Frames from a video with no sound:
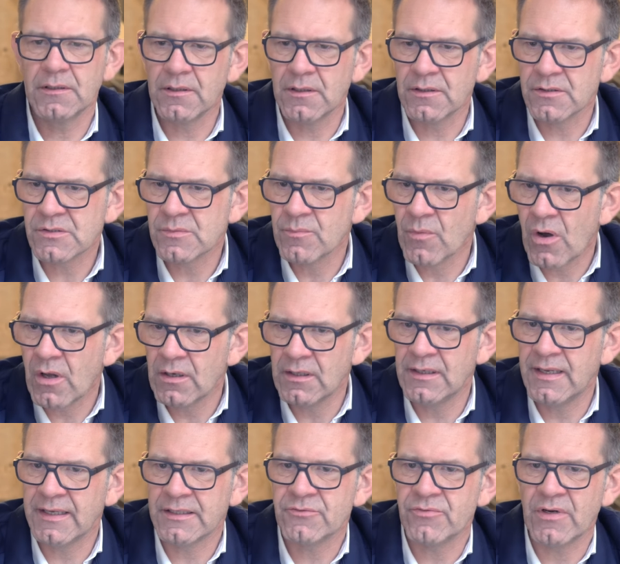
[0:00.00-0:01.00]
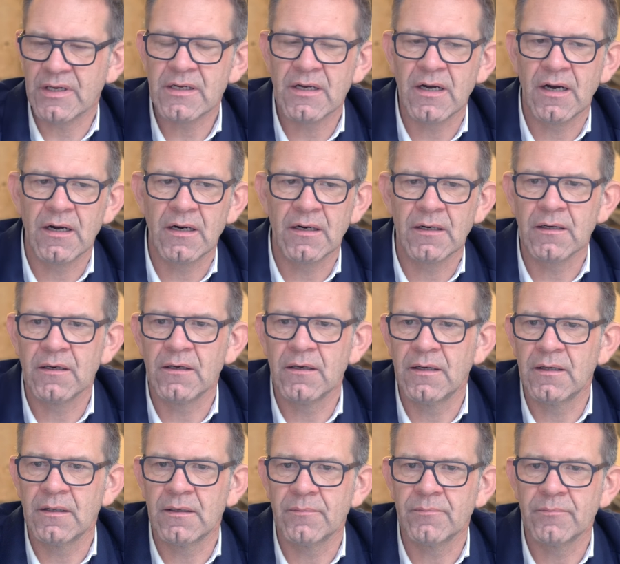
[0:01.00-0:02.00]
a small electric car
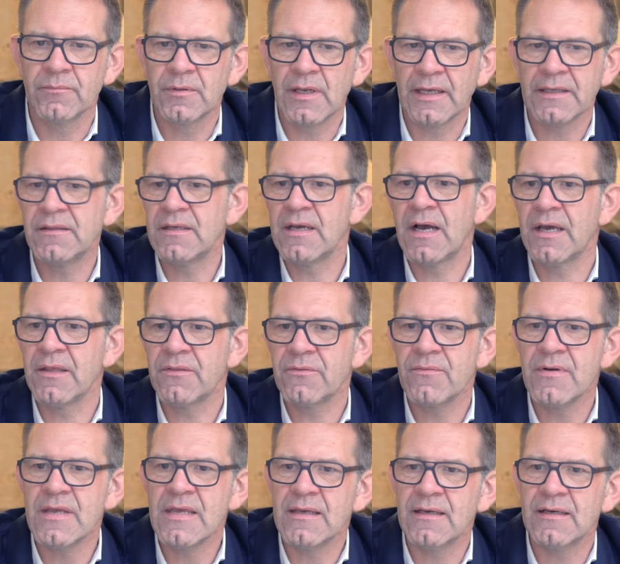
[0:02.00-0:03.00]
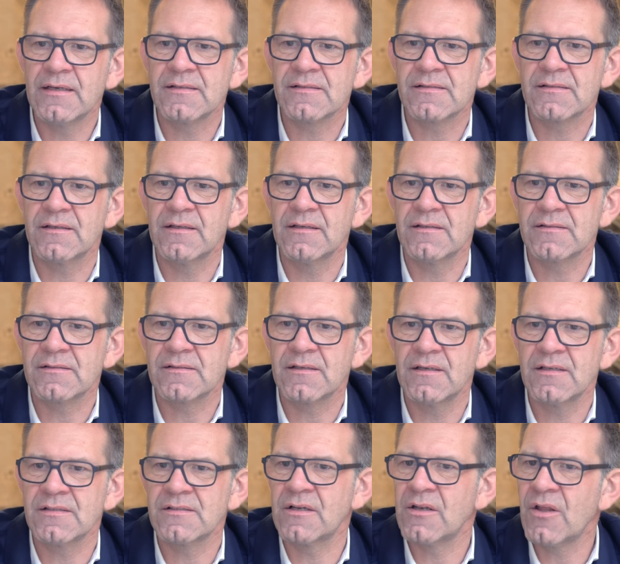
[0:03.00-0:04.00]
um, like the i3 is, is,
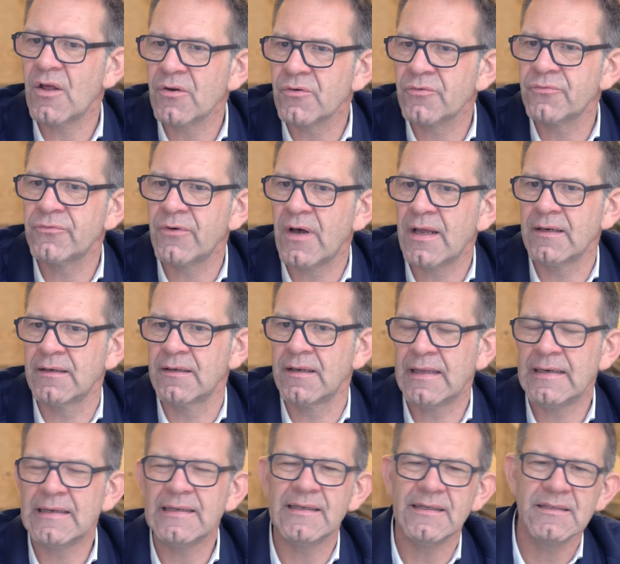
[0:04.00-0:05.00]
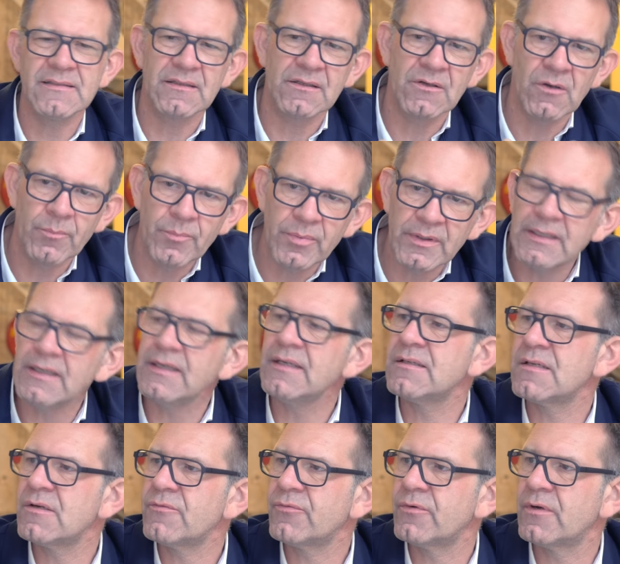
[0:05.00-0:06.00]
is a lot of fun and it is a completely
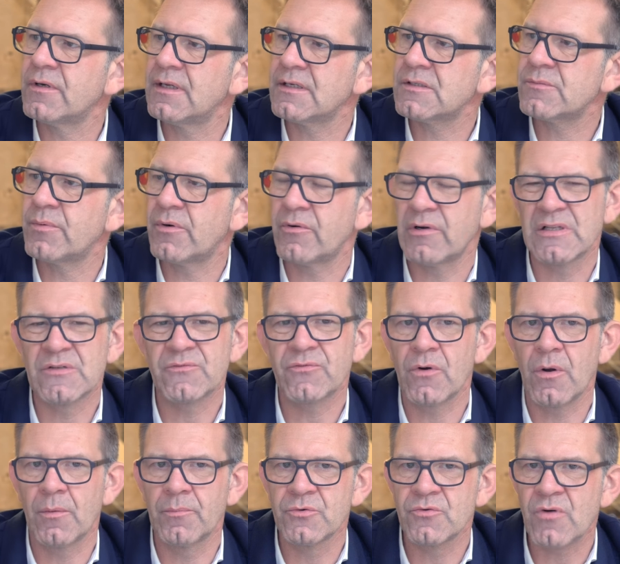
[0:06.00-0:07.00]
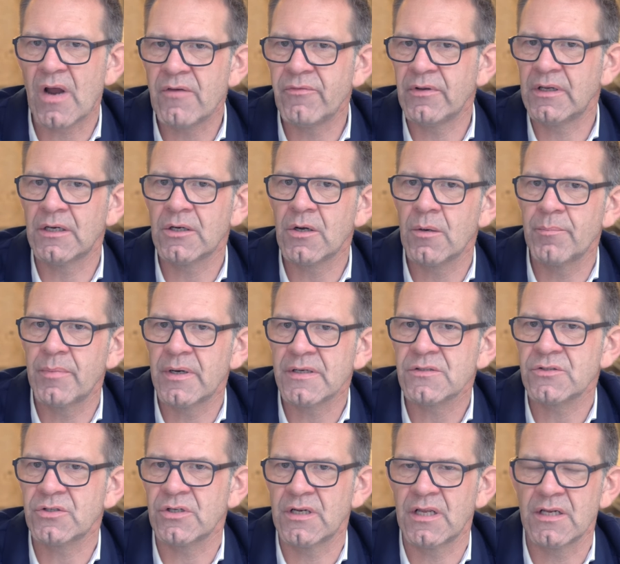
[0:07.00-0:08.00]
different experience from driving a
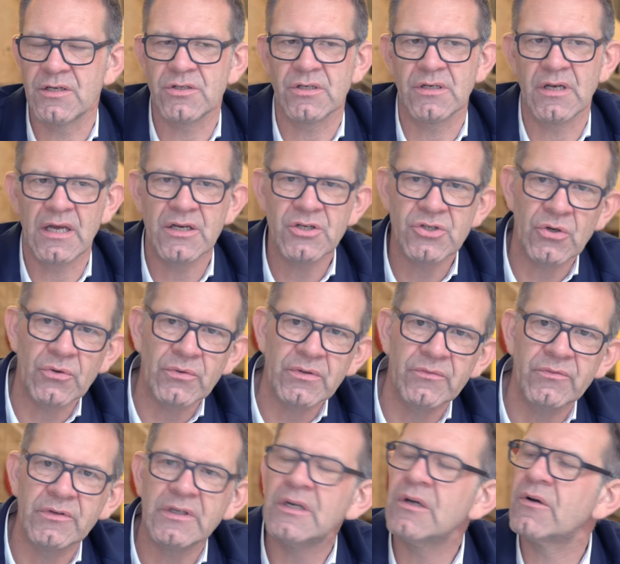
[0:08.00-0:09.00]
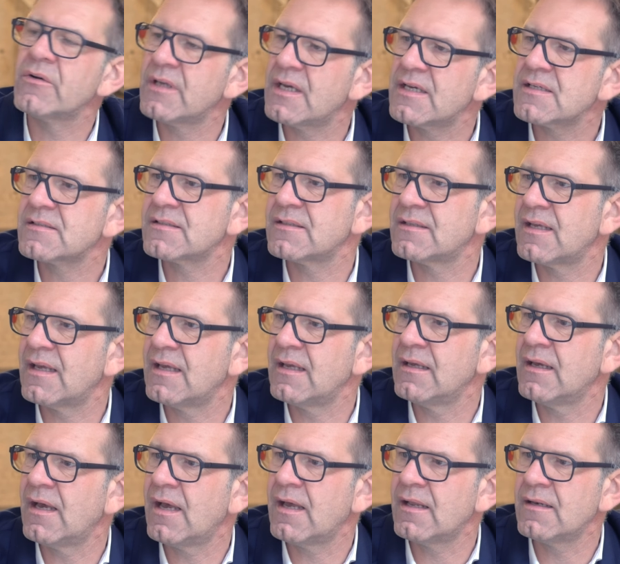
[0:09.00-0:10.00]
combustion engine. I showed a video
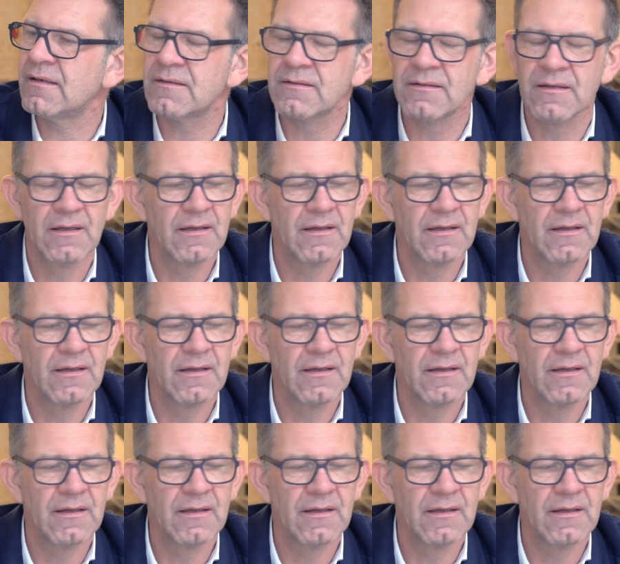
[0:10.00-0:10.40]
yesterday and